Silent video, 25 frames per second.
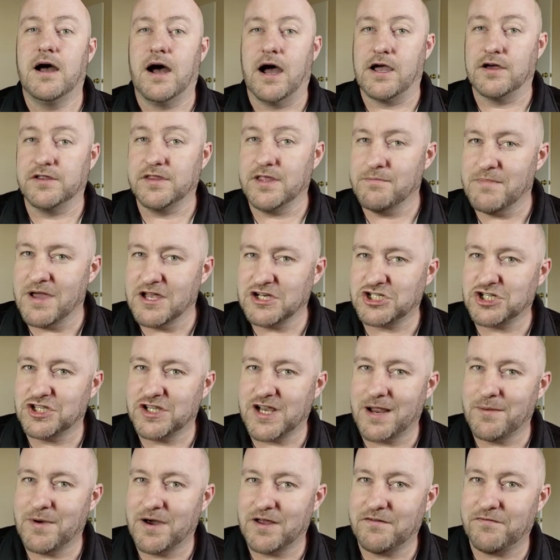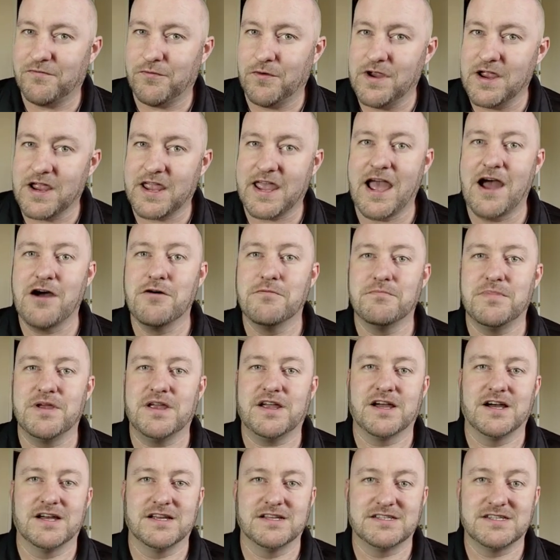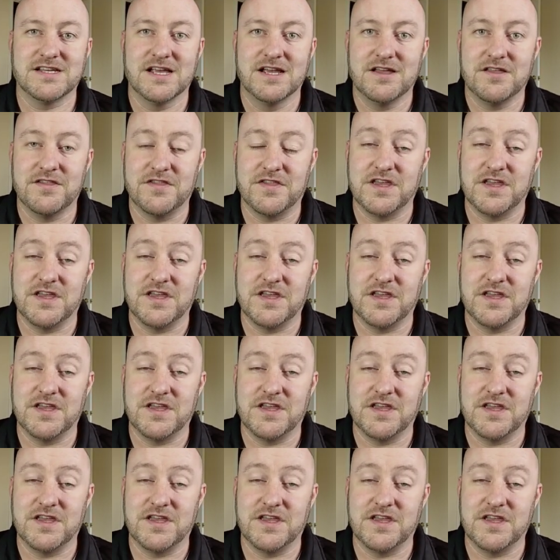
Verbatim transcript: I only mention that I'm on a free account because